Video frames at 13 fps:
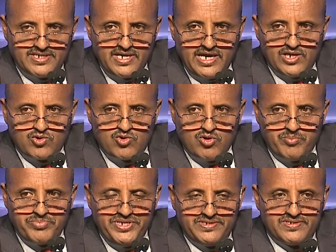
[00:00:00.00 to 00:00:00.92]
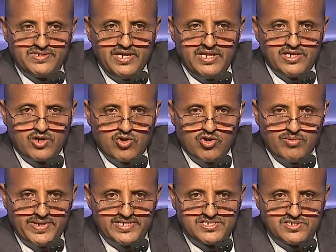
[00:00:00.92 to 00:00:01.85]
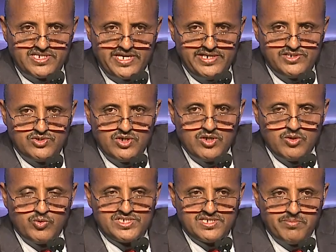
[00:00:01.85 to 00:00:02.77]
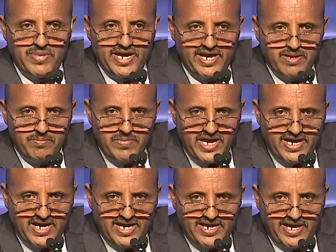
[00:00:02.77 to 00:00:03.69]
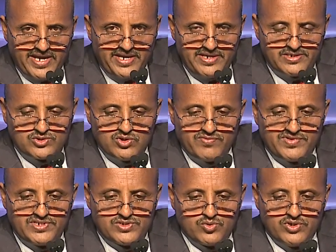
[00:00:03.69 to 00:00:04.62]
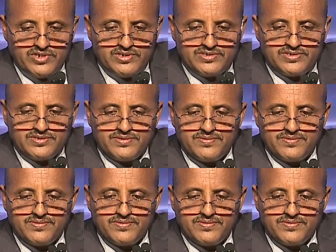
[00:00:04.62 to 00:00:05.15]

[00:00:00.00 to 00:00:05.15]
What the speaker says: and compete in the global stage with the mega carriers of this world.